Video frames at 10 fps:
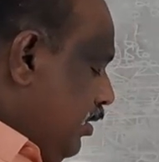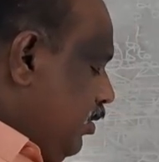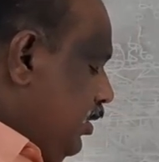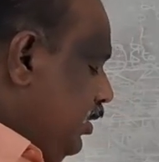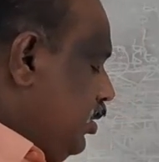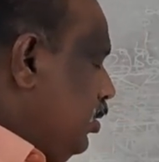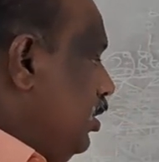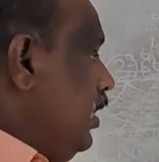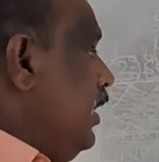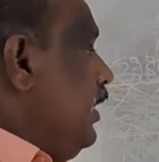I am going
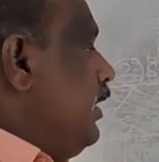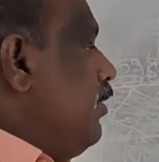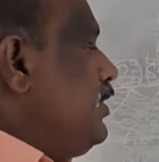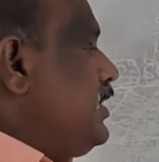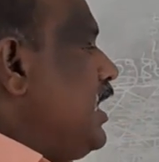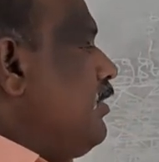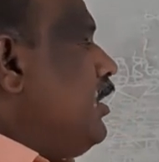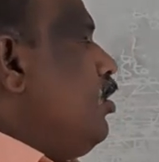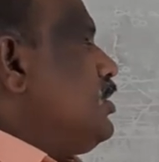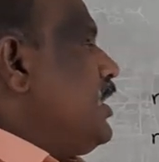to, now which is
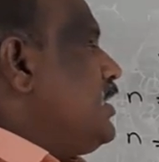having the lowest